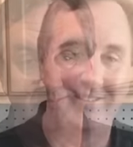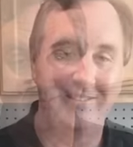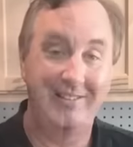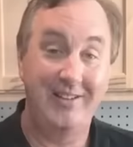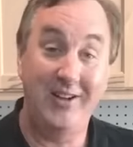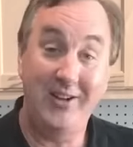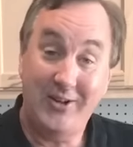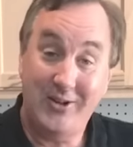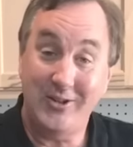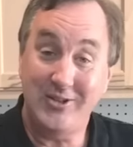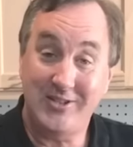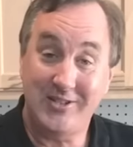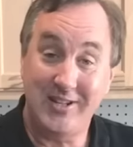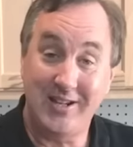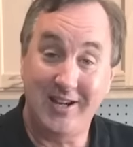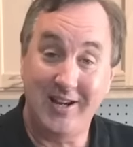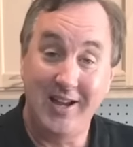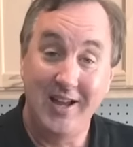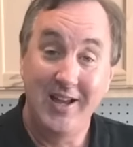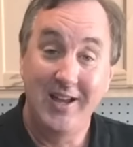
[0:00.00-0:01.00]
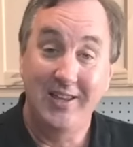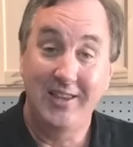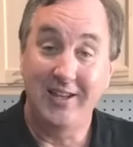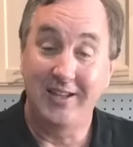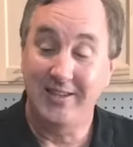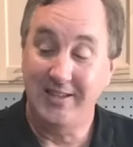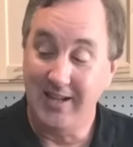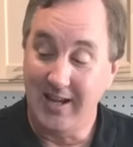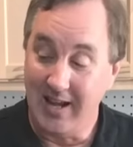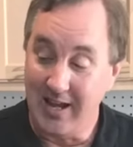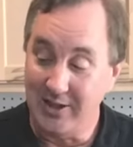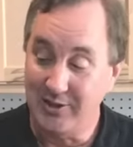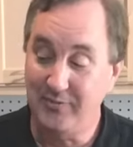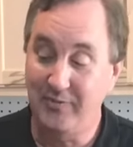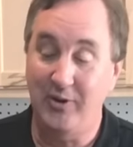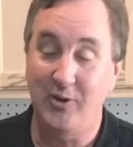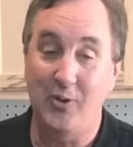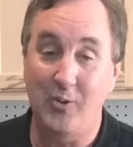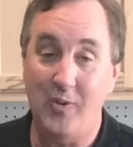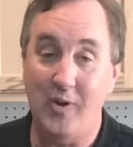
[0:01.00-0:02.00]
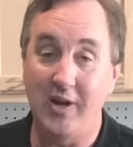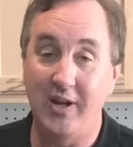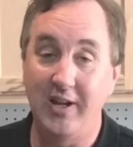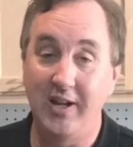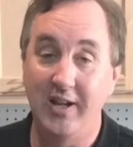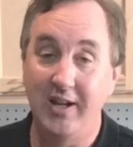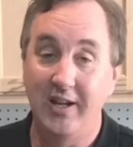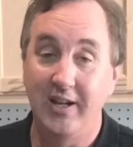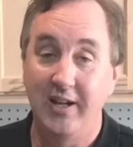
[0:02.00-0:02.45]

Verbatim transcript: Now you could say that the SV01